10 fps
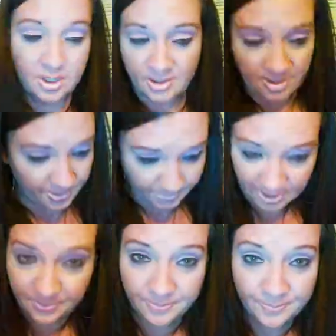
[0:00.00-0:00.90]

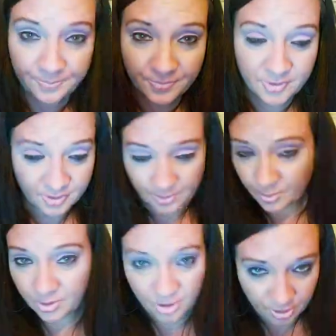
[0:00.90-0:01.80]
Something. Something
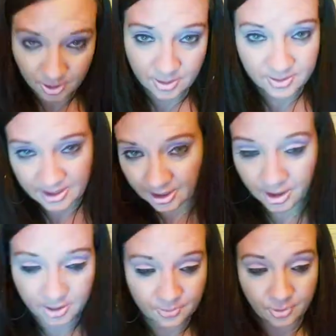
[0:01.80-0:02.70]
with drugs here.